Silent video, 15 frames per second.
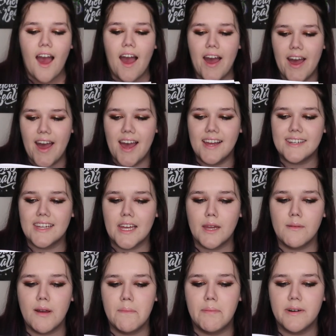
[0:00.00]

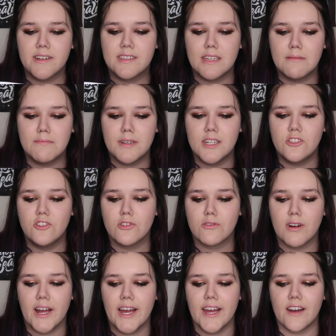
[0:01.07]
Name a book that made you
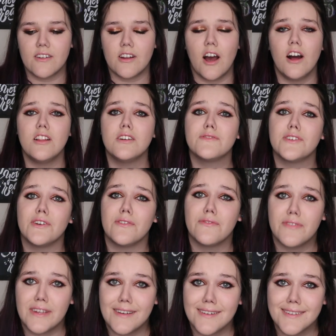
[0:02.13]
cry out all of your
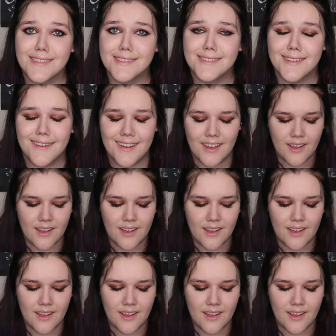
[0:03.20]
feels.